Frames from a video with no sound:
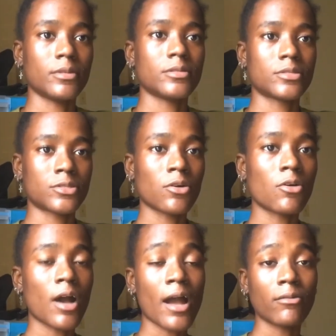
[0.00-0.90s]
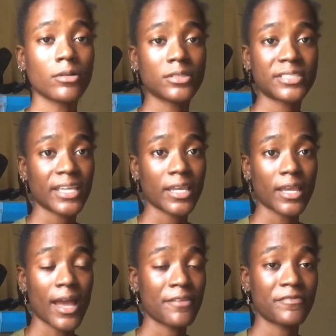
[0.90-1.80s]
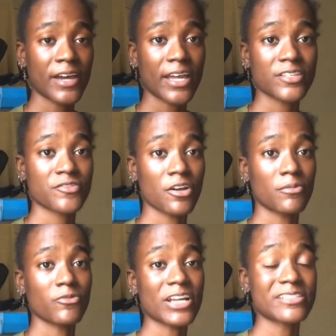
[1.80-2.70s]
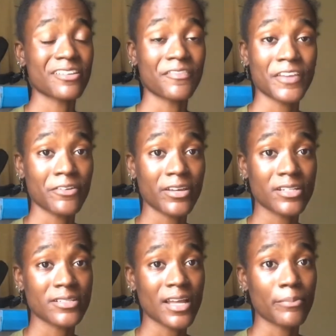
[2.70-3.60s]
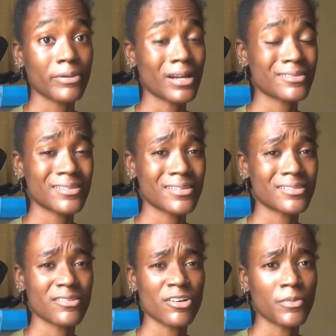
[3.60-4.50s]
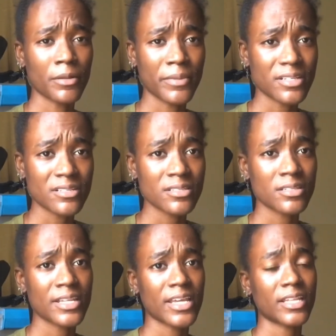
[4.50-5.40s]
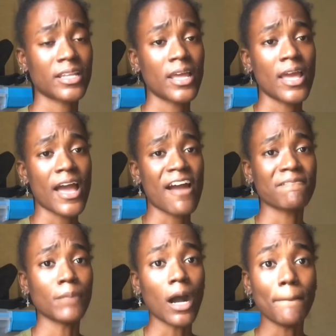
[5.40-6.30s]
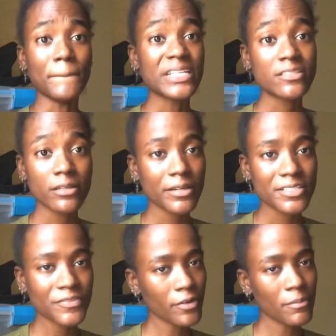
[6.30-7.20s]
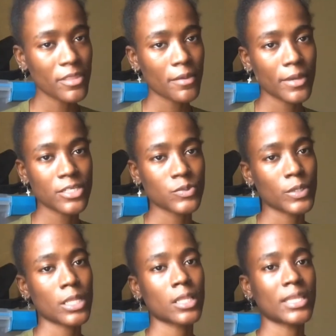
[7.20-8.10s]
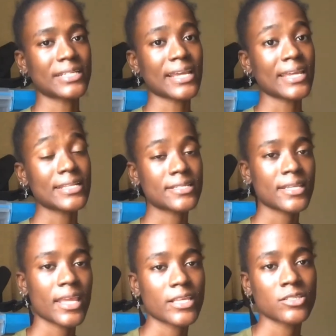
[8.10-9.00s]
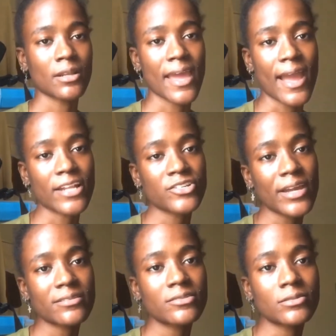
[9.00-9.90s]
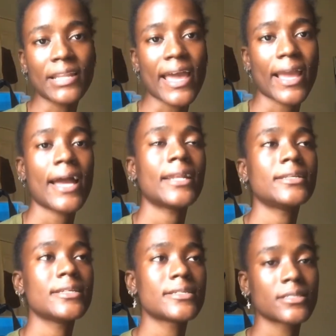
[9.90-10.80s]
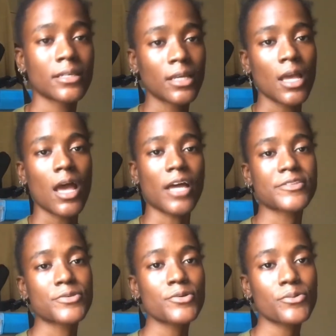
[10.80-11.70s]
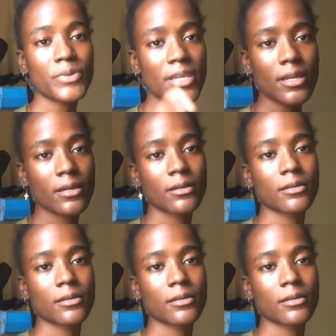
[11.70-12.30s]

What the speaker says: so I will take advice from Rastafarians that practice herbal medicine, and I bought bitters from them as well that I intake. So like, I try to do like at least a 2 week